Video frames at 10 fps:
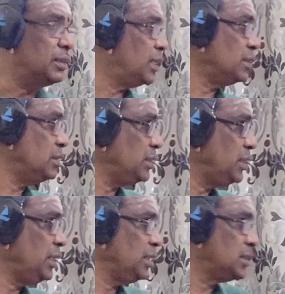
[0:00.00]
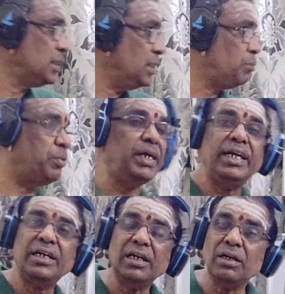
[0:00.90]
that G is
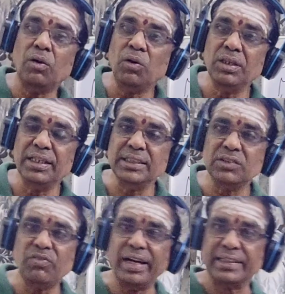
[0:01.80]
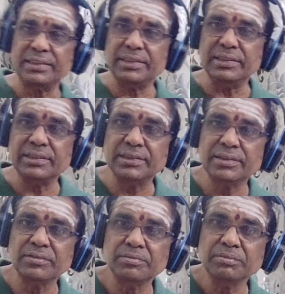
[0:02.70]
dependent on all these factors.